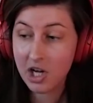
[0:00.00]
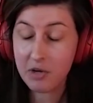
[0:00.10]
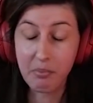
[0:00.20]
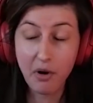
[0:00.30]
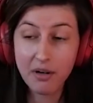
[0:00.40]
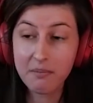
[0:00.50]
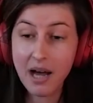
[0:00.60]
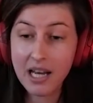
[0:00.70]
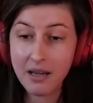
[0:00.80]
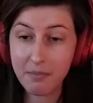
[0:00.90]
more
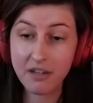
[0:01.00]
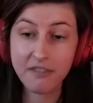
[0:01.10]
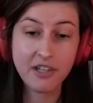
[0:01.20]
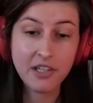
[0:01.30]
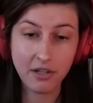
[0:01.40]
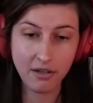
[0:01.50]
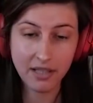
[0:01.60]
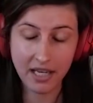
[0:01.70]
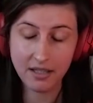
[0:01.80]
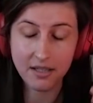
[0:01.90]
money per visitor
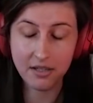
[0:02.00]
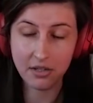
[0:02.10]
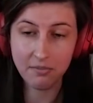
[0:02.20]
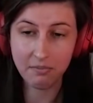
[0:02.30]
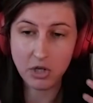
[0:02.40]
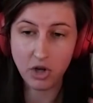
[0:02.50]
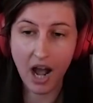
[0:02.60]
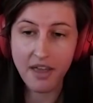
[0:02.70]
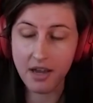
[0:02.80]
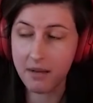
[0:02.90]
like this is a metric
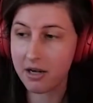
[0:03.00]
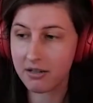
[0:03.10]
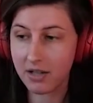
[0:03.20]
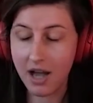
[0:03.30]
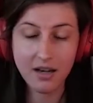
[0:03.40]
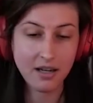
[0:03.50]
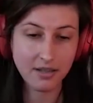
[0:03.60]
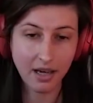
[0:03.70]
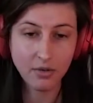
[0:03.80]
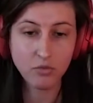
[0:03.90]
i think about a lot is
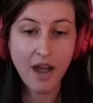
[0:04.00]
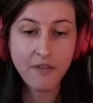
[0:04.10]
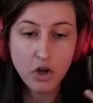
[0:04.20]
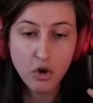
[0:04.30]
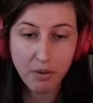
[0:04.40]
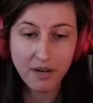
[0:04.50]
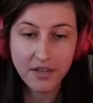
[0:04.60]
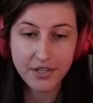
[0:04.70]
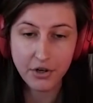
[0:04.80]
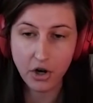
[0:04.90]
like revenue per
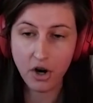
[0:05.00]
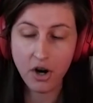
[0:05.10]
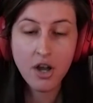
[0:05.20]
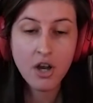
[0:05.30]
visitor